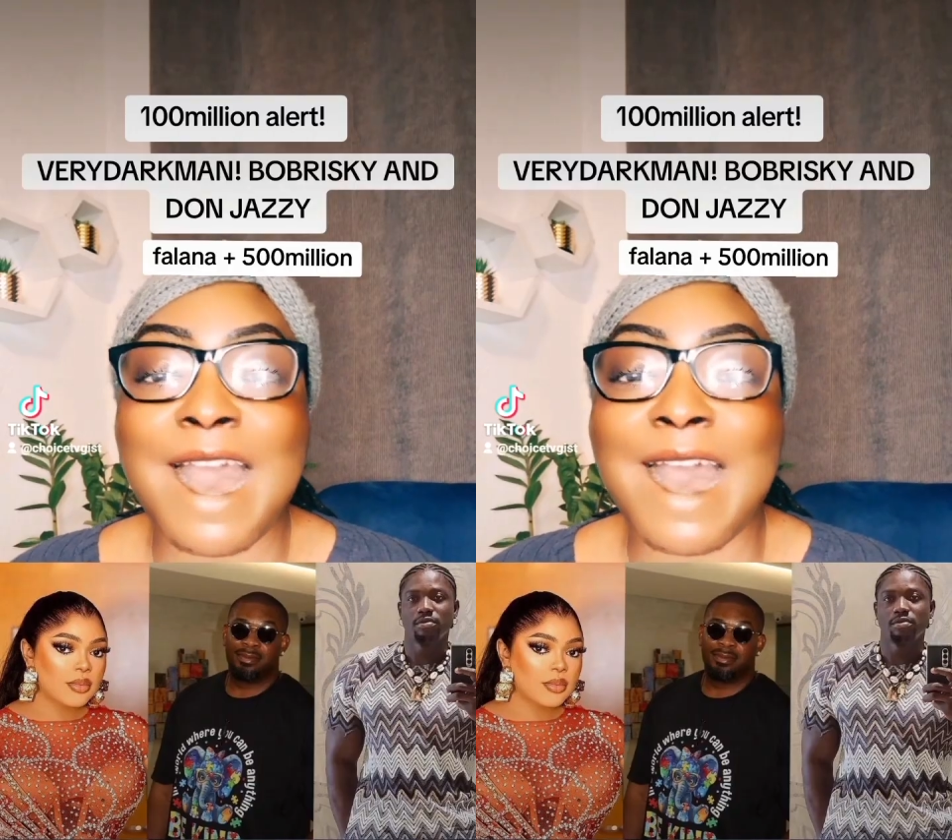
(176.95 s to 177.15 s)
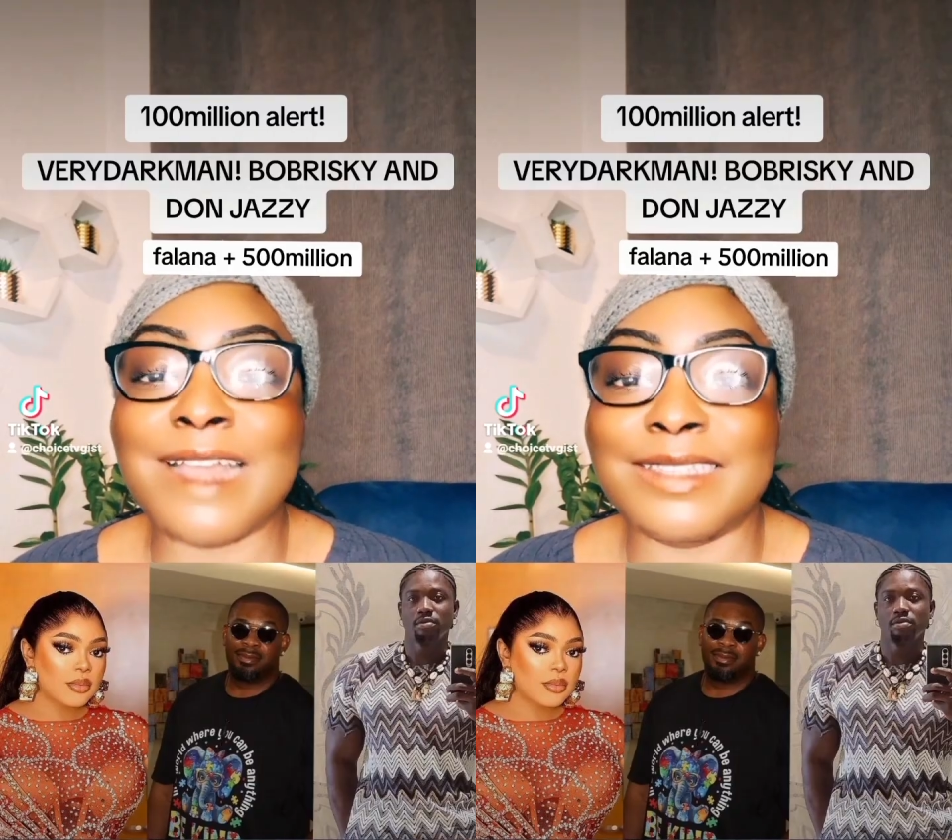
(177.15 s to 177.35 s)

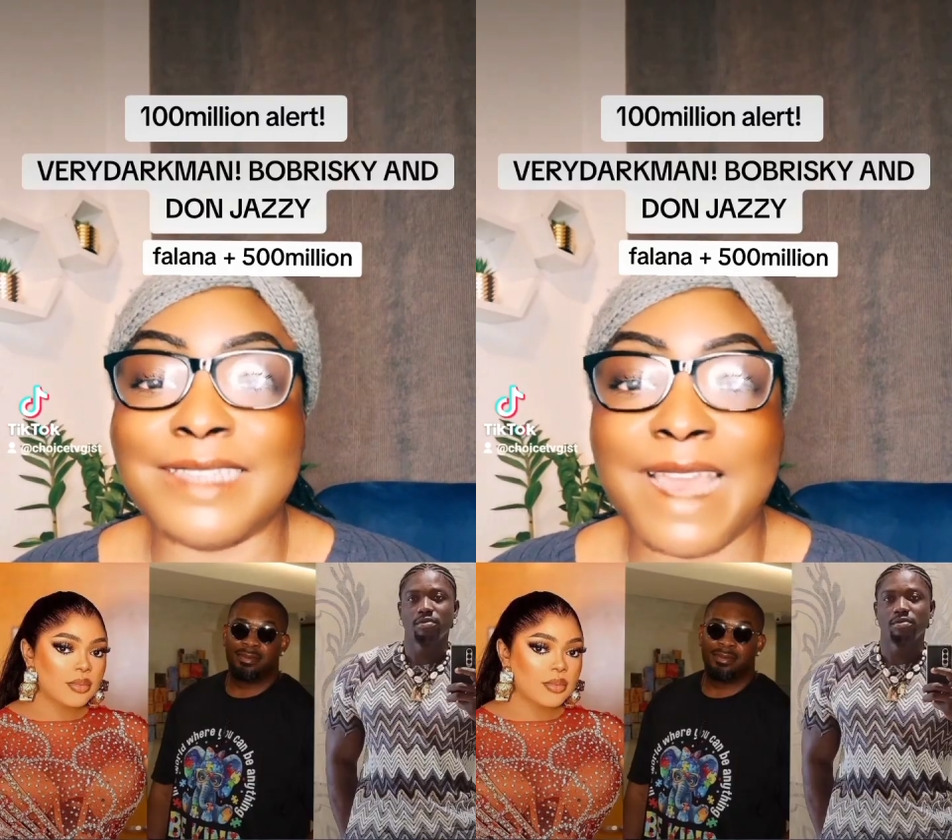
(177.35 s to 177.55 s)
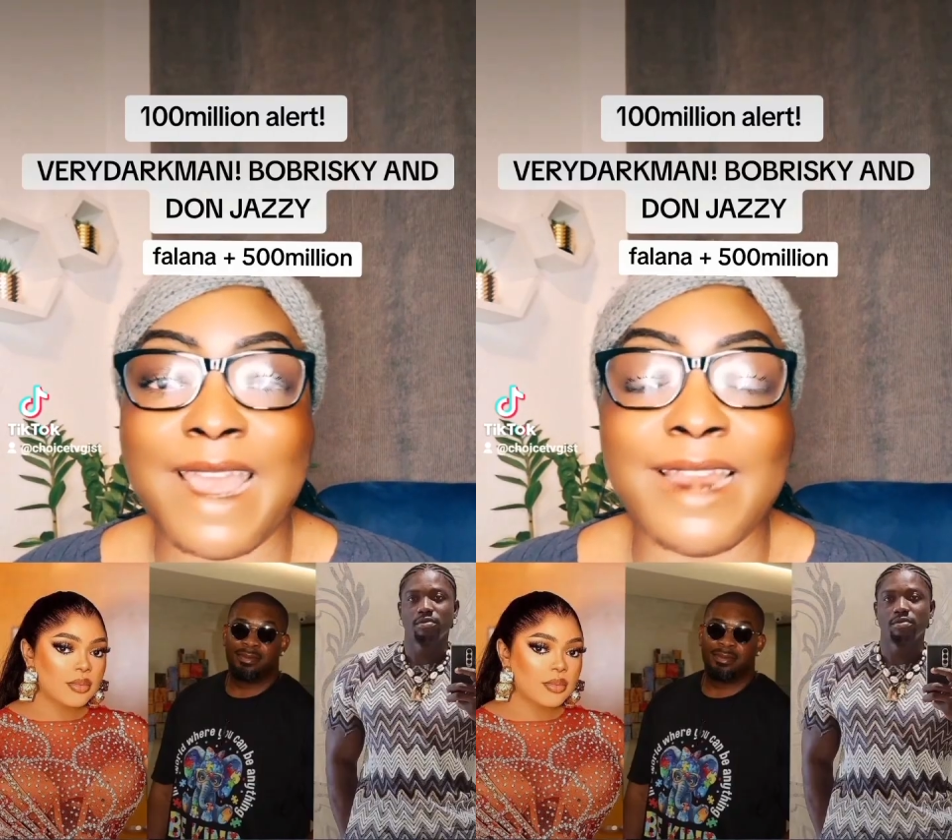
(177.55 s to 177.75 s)
And
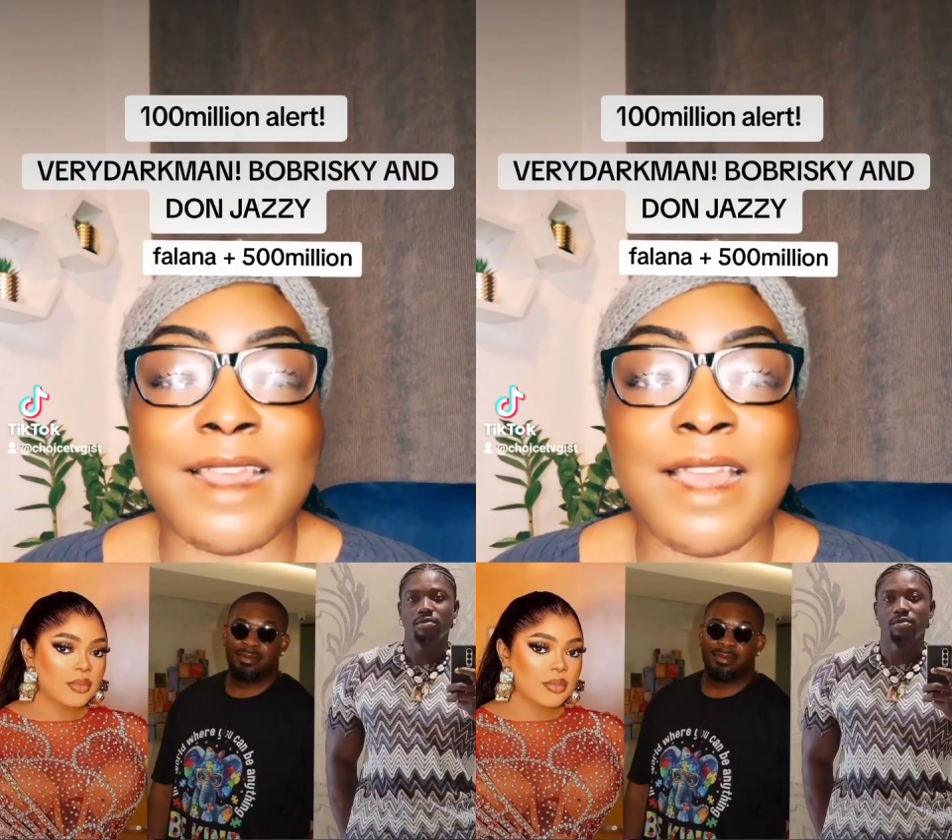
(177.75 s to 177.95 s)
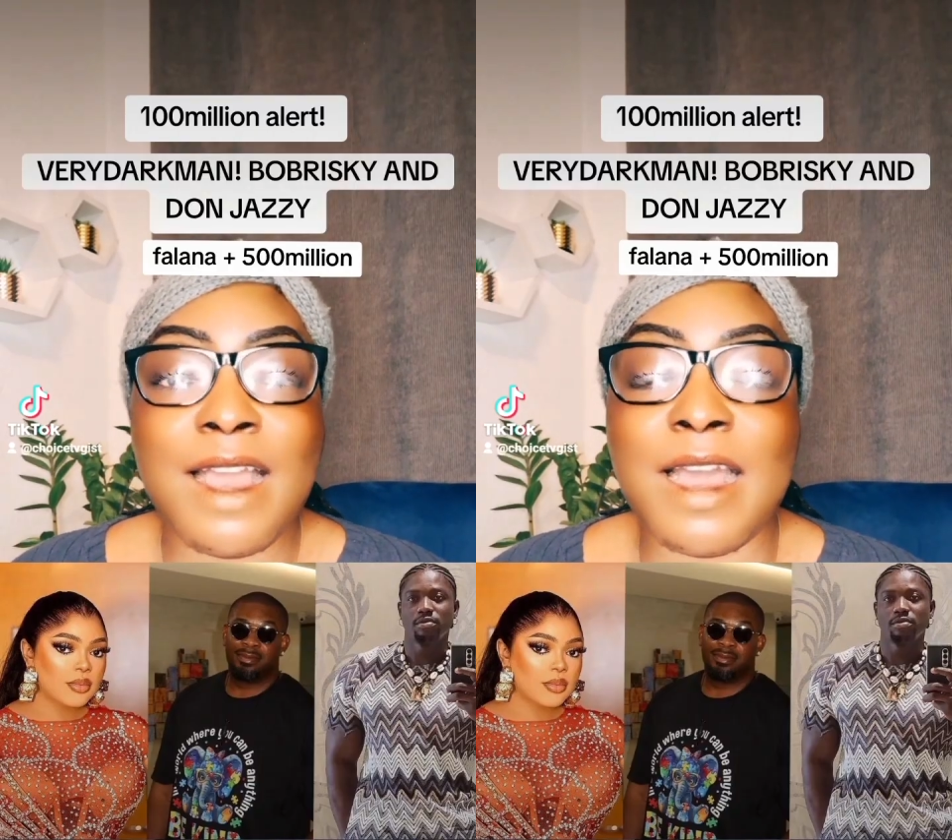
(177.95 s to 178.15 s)
then